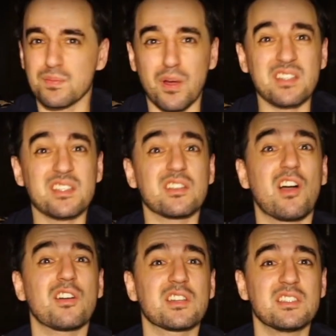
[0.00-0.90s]
prices
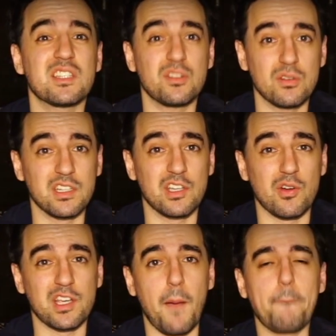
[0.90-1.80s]
are continually
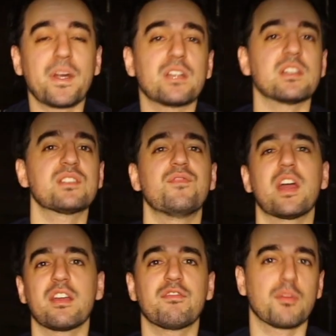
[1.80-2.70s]
going up, but it does
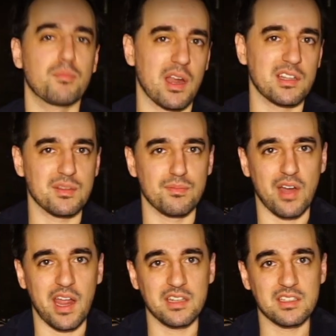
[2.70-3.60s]
vary from brand to
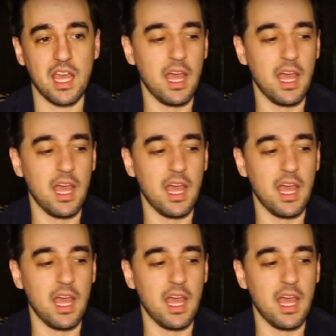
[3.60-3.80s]
brand.